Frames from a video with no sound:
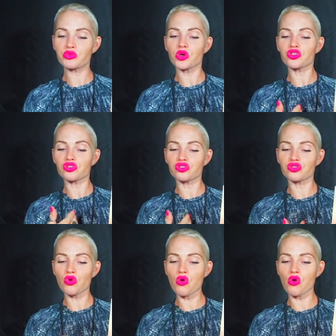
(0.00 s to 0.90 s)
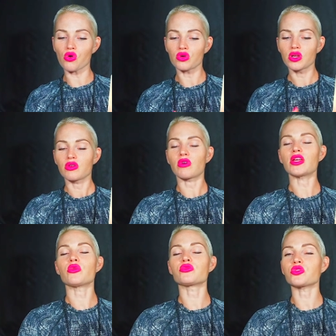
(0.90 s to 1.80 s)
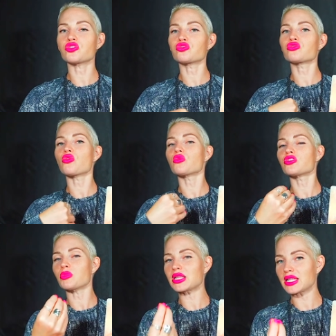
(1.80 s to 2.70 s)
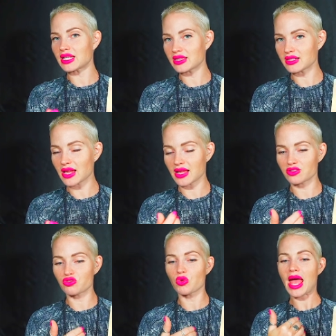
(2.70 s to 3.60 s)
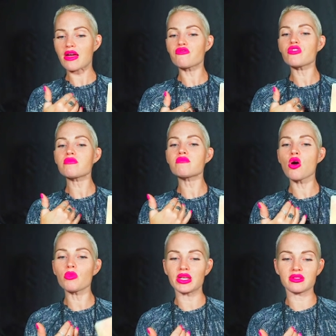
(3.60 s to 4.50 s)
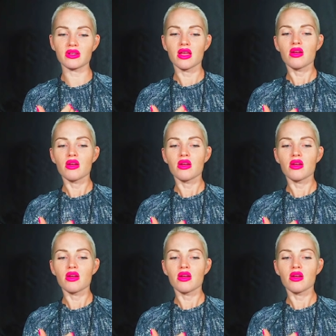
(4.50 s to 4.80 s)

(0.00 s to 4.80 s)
want your soul, right? You always want your soul to be leading the dance through every moment.